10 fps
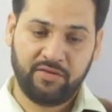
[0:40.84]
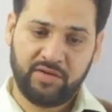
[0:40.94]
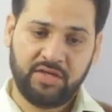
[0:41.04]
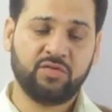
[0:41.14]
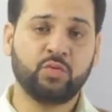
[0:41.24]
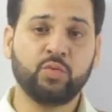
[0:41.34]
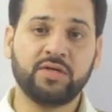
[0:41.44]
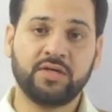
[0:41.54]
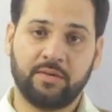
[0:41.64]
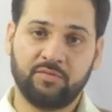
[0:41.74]
if any
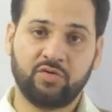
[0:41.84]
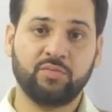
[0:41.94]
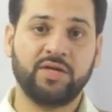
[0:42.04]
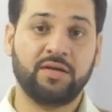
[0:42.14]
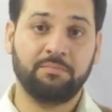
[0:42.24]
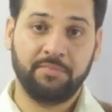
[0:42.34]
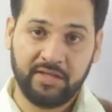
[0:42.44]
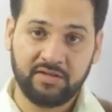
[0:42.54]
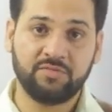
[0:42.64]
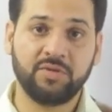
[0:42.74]
student comes to me and
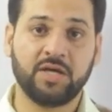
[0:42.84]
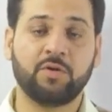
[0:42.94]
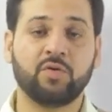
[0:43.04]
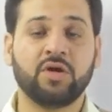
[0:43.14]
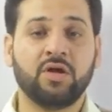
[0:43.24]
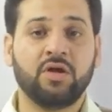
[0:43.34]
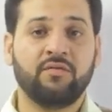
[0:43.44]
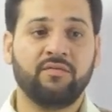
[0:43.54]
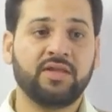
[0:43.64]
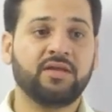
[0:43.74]
mails me about
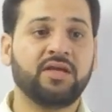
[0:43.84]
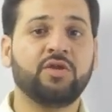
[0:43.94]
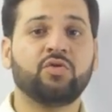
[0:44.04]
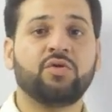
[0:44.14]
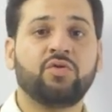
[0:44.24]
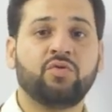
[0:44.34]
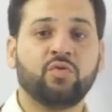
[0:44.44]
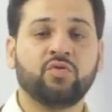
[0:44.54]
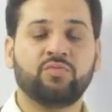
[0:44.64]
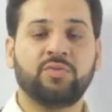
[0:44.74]
whether he should
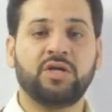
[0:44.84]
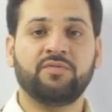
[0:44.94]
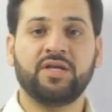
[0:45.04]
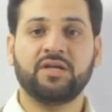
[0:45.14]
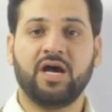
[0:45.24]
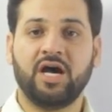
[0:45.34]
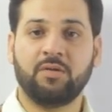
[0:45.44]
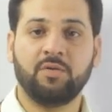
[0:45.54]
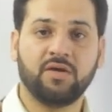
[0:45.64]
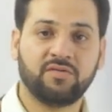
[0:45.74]
choose between
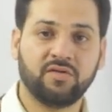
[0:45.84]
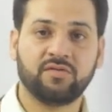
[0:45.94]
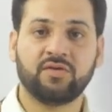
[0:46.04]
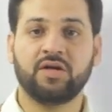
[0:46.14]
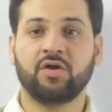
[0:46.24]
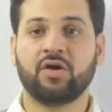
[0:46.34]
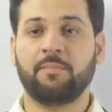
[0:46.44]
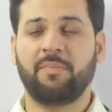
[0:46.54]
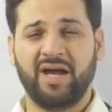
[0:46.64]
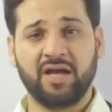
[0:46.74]
RBI assistant or
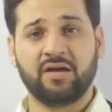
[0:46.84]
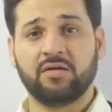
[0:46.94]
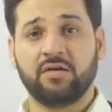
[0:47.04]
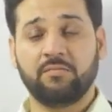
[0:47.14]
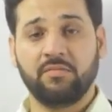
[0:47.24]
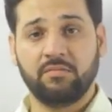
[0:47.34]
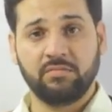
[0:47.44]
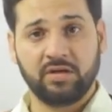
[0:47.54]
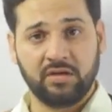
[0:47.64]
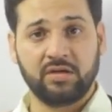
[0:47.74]
a bank
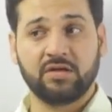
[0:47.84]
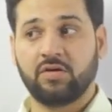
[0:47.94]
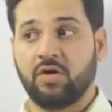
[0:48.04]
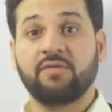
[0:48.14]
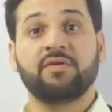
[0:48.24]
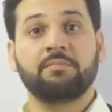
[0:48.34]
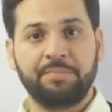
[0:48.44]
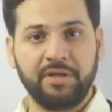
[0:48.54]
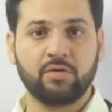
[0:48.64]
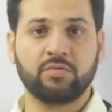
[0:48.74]
clerk or
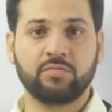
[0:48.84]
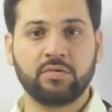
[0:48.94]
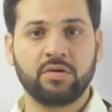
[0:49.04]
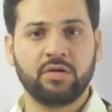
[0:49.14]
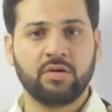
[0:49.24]
even PO,